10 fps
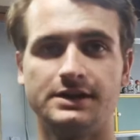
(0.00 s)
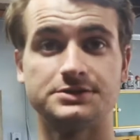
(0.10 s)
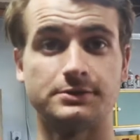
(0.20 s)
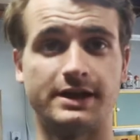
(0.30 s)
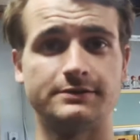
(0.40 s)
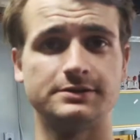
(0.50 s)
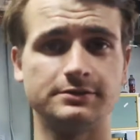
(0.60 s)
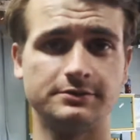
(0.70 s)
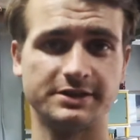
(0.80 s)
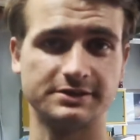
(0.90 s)
So what I have to
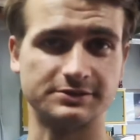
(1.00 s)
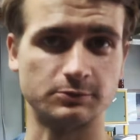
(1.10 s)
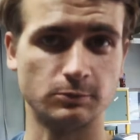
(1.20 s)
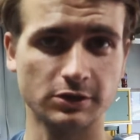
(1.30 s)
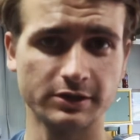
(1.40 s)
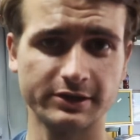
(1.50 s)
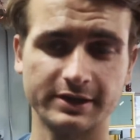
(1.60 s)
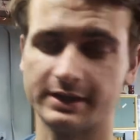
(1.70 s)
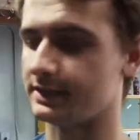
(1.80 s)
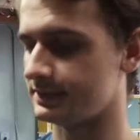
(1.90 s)
do to make this work
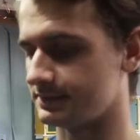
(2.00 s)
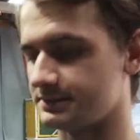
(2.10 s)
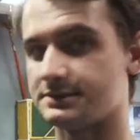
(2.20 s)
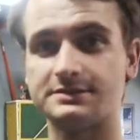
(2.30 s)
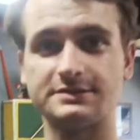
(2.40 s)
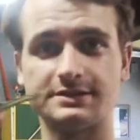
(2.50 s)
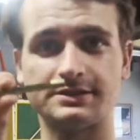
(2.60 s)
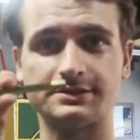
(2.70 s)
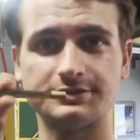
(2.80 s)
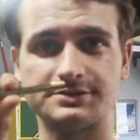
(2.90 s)
is,
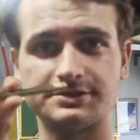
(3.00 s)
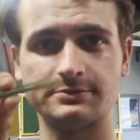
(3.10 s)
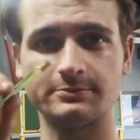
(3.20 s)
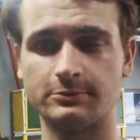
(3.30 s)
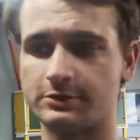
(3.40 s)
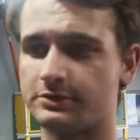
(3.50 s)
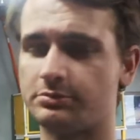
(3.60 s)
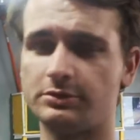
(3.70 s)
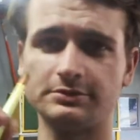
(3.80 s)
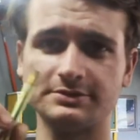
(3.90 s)
here's one of the
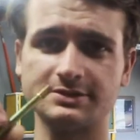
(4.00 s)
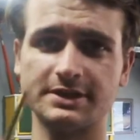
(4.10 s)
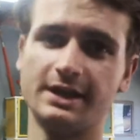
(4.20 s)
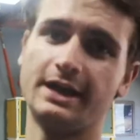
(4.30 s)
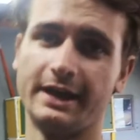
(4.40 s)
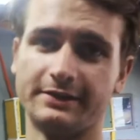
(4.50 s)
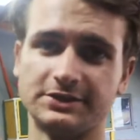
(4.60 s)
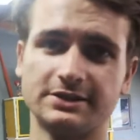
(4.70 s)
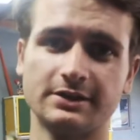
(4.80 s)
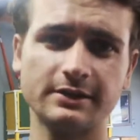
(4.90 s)
bolts. I have
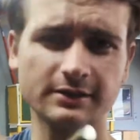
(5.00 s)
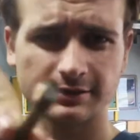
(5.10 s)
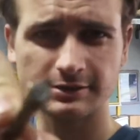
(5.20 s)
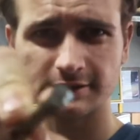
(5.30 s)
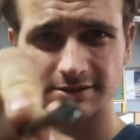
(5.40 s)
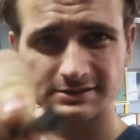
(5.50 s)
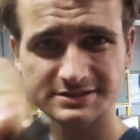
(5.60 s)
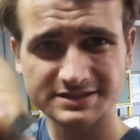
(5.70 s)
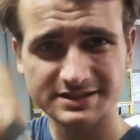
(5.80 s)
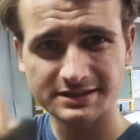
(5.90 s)
to cut it. You can
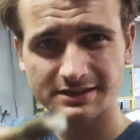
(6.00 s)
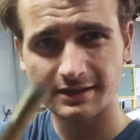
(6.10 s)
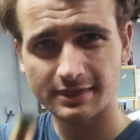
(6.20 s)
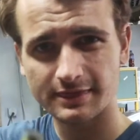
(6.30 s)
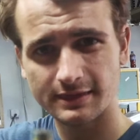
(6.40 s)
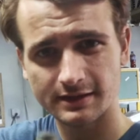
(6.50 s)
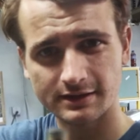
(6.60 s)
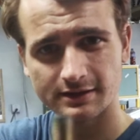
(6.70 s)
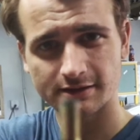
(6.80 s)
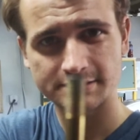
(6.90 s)
see
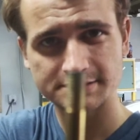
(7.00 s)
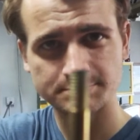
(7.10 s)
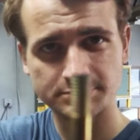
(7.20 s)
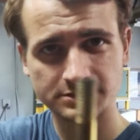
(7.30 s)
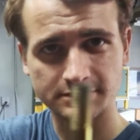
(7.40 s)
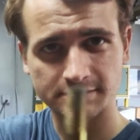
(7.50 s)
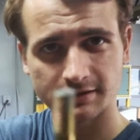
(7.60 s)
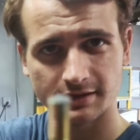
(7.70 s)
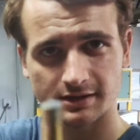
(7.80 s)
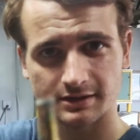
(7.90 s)
there, it's been
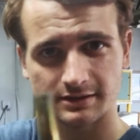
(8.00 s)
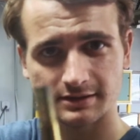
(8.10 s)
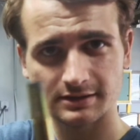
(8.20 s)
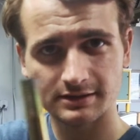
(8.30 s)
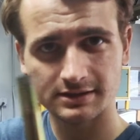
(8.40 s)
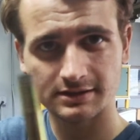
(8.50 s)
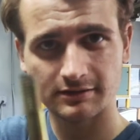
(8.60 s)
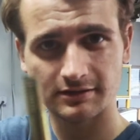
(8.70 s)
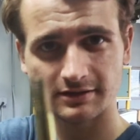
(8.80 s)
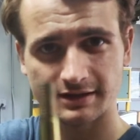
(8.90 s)
cut,
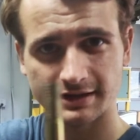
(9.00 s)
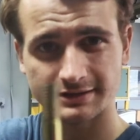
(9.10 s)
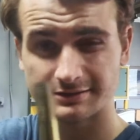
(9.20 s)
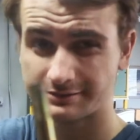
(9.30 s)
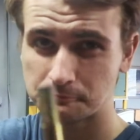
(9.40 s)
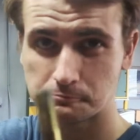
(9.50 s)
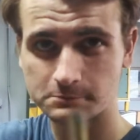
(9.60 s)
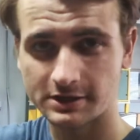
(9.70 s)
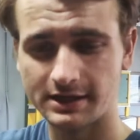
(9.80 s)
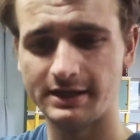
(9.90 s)
kind of.
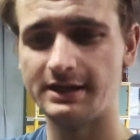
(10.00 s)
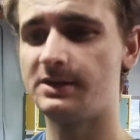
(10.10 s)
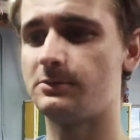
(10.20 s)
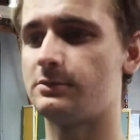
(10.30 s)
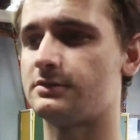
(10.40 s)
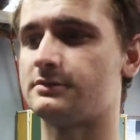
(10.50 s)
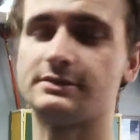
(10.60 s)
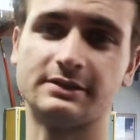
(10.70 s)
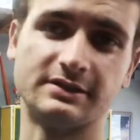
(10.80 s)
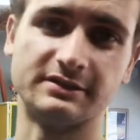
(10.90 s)
Well,
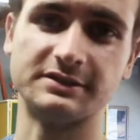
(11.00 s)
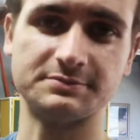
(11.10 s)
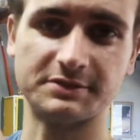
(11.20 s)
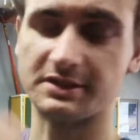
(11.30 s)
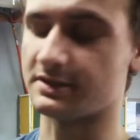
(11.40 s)
it's been